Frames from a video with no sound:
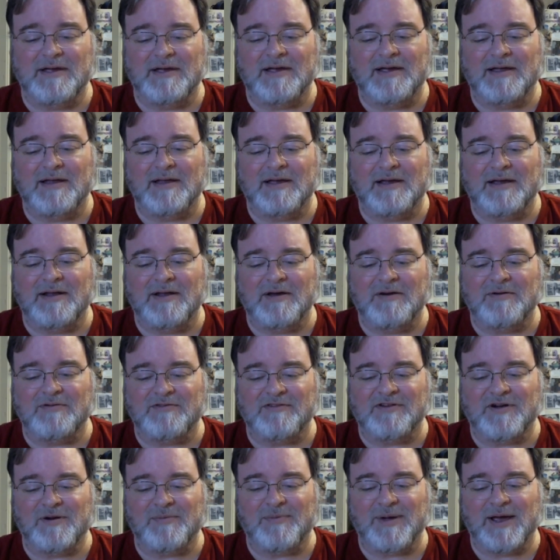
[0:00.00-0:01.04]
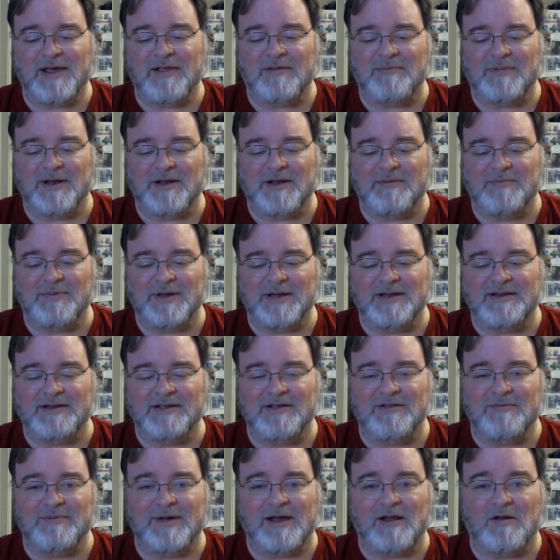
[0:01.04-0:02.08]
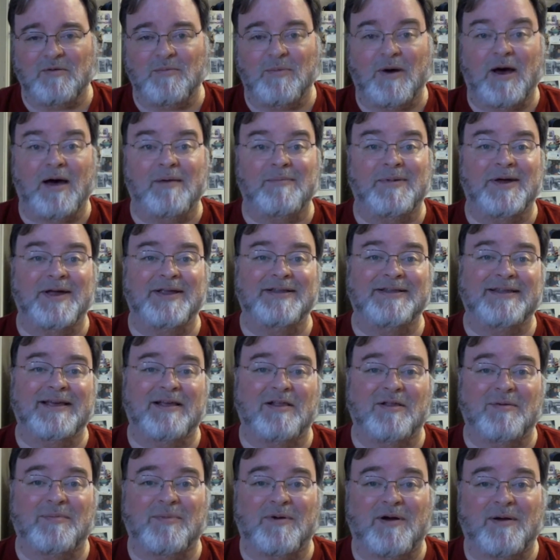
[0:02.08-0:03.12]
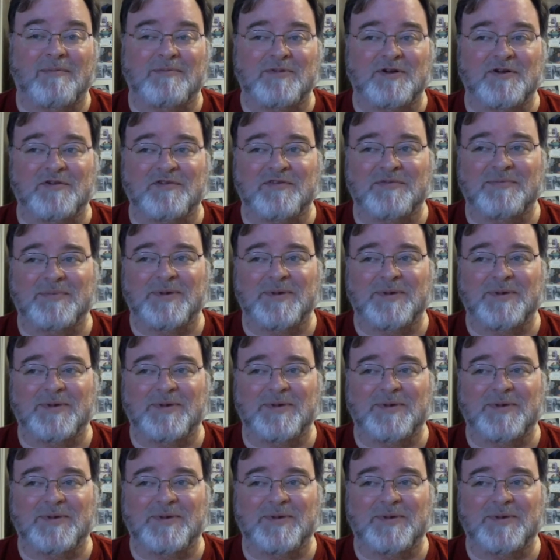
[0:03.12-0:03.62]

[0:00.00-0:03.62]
And I know Sarah Palin made a big deal about Obama and teleprompters,